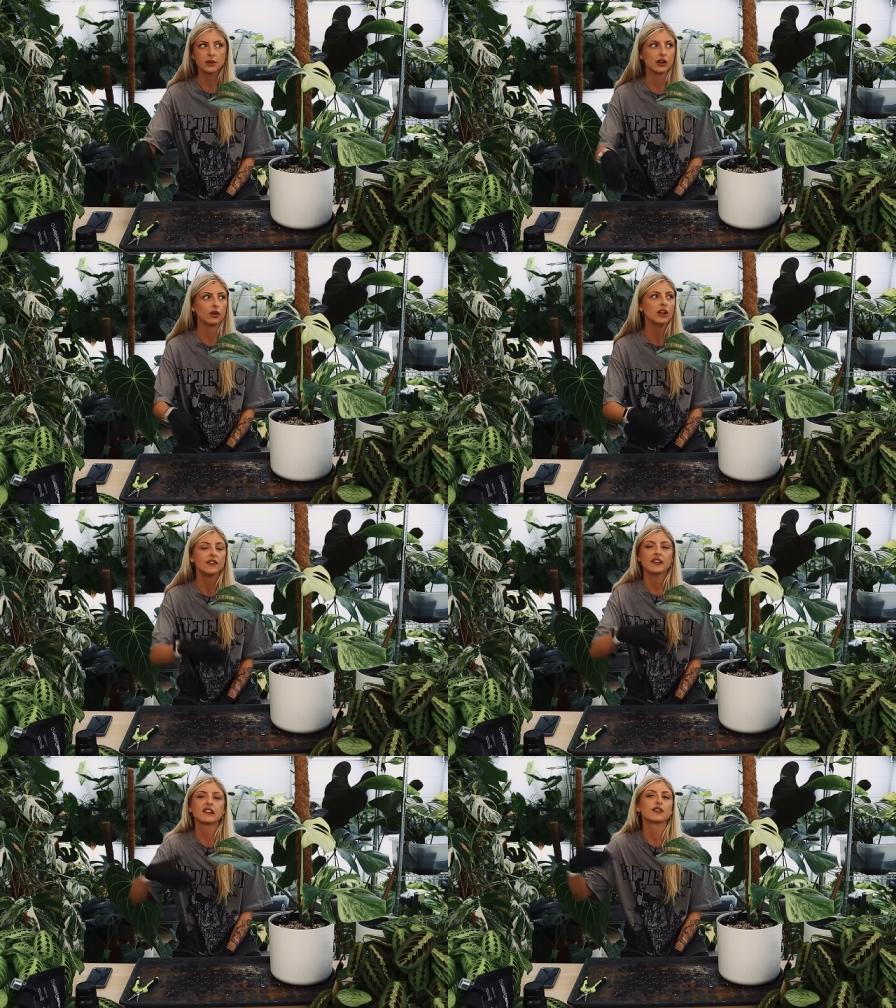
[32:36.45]
but you know,
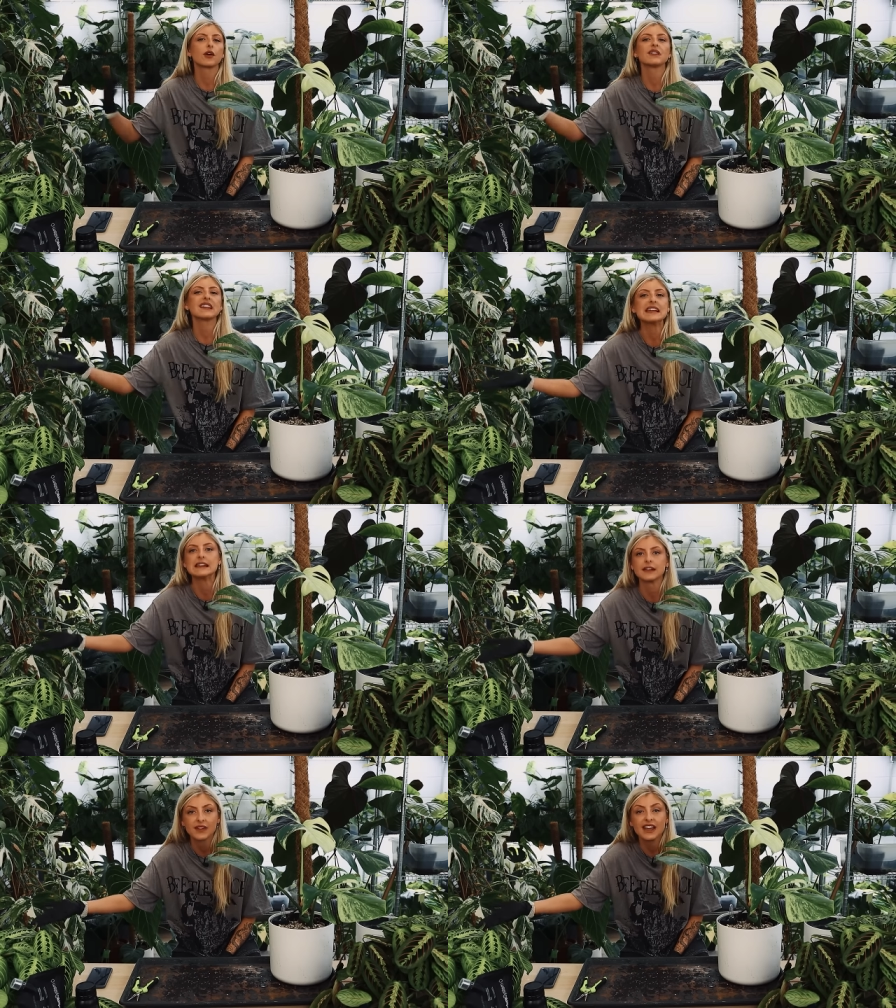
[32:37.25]
this is from
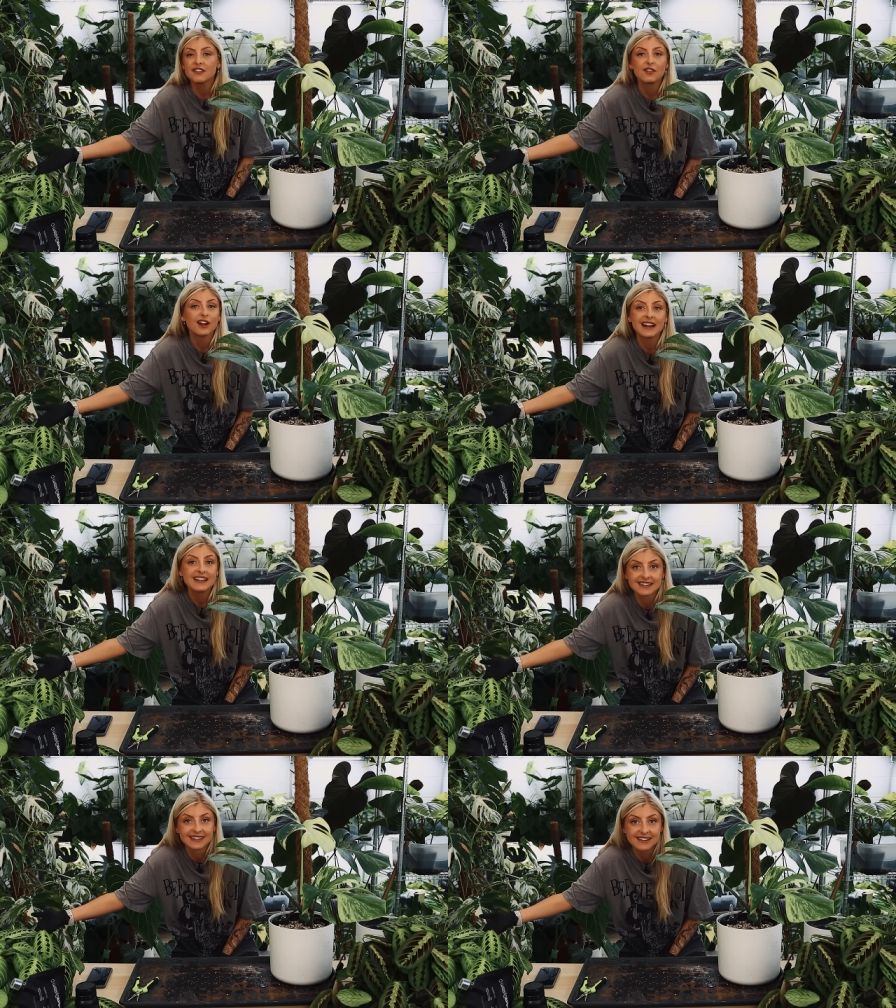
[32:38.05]
seed, and it fucking
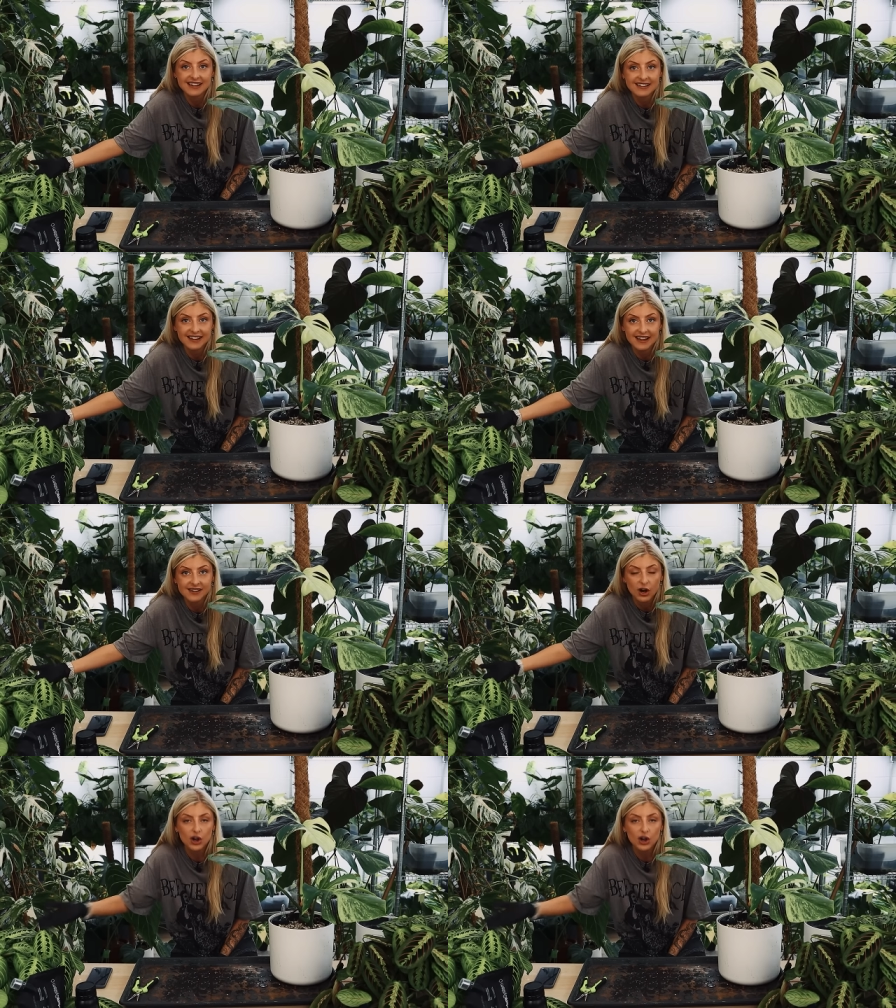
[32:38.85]
isn't. It's TC.